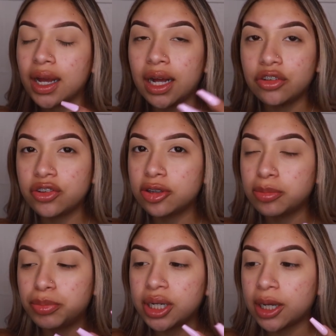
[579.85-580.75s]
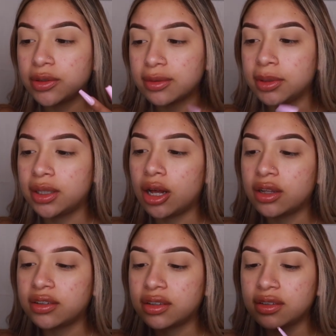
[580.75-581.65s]
I just put out some
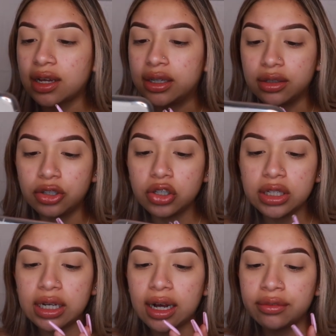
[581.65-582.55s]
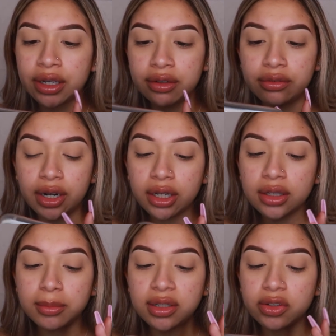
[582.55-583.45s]
glosses. I literally have a very
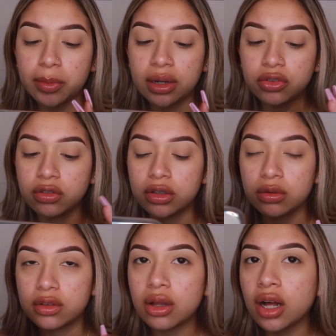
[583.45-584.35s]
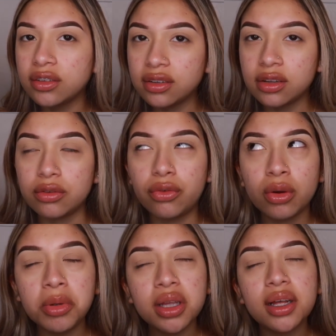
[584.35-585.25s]
limited amount of those glosses. The
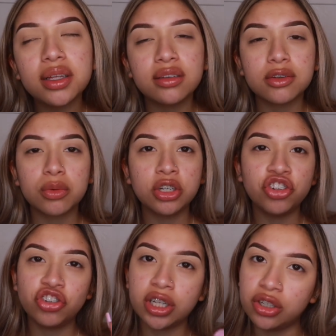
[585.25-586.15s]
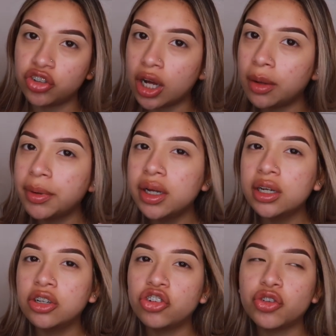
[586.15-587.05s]
formula is going to change up
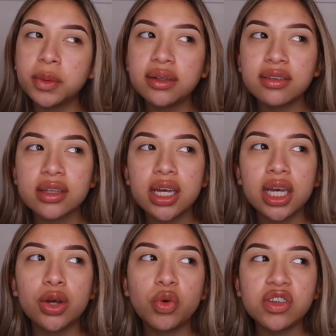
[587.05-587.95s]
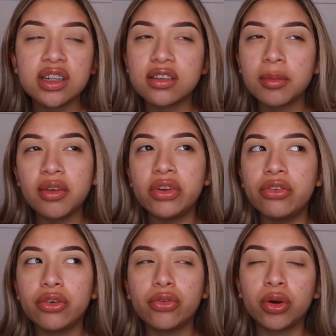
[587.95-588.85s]
just because it's not my
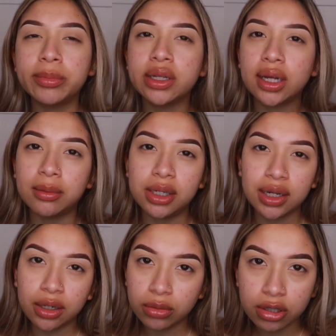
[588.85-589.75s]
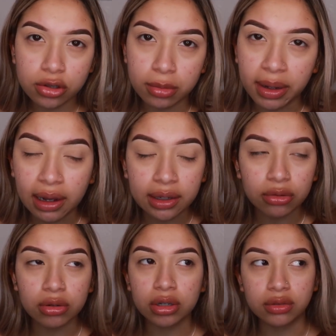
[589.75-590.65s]
favorite formula. I mean, I don't think they're bad,
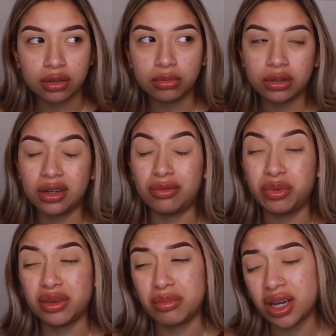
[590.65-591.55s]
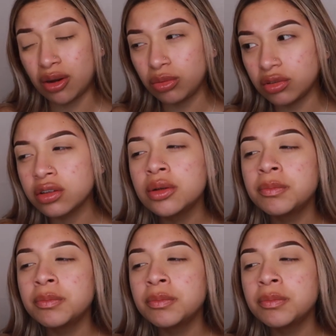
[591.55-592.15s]
or else I wouldn't have put them out.